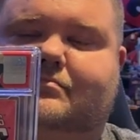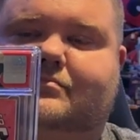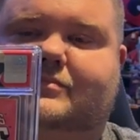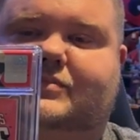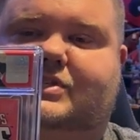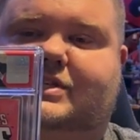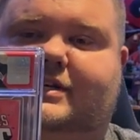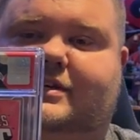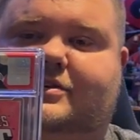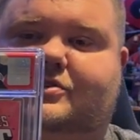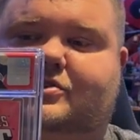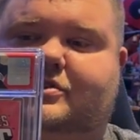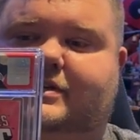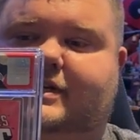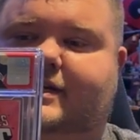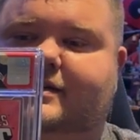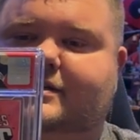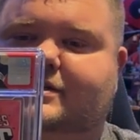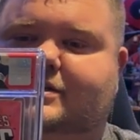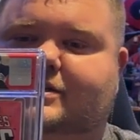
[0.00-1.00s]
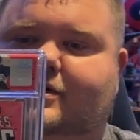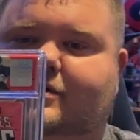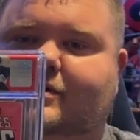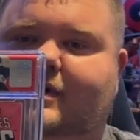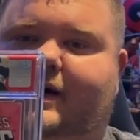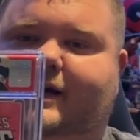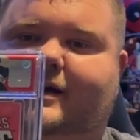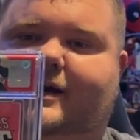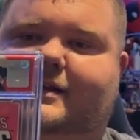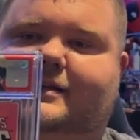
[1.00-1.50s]
signature done? So
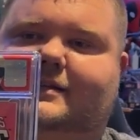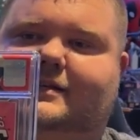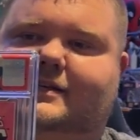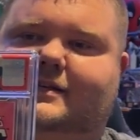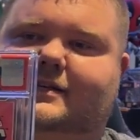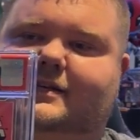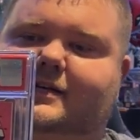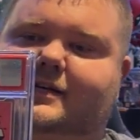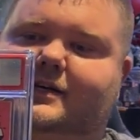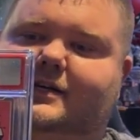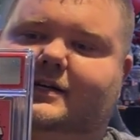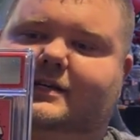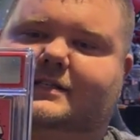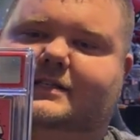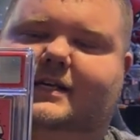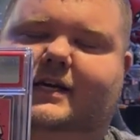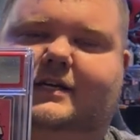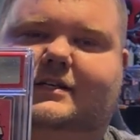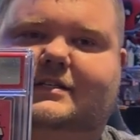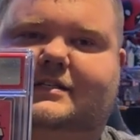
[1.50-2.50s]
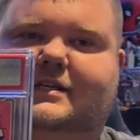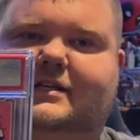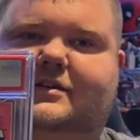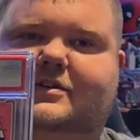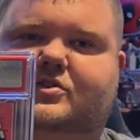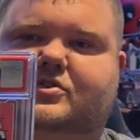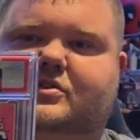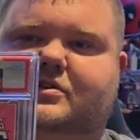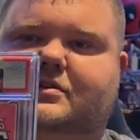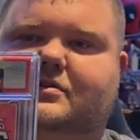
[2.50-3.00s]
I got the second
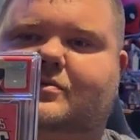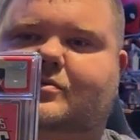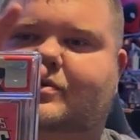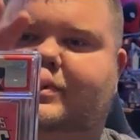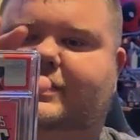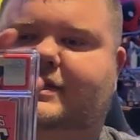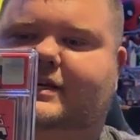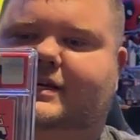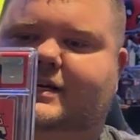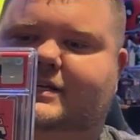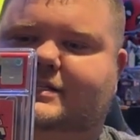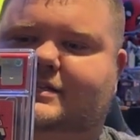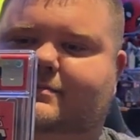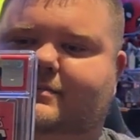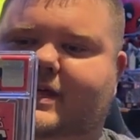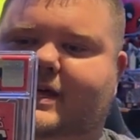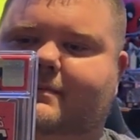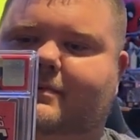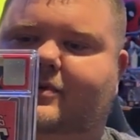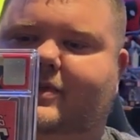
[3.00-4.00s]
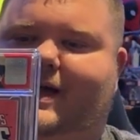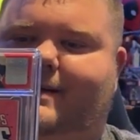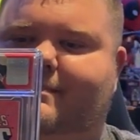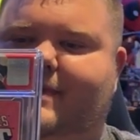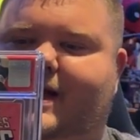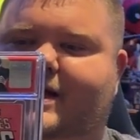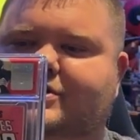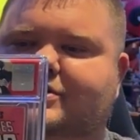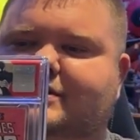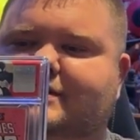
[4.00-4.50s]
signature with the custom label that
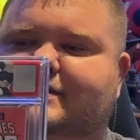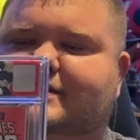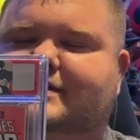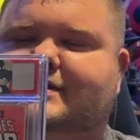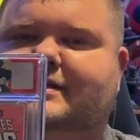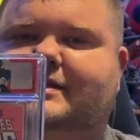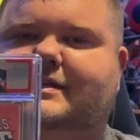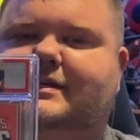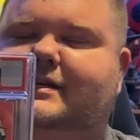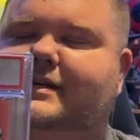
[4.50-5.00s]
matches,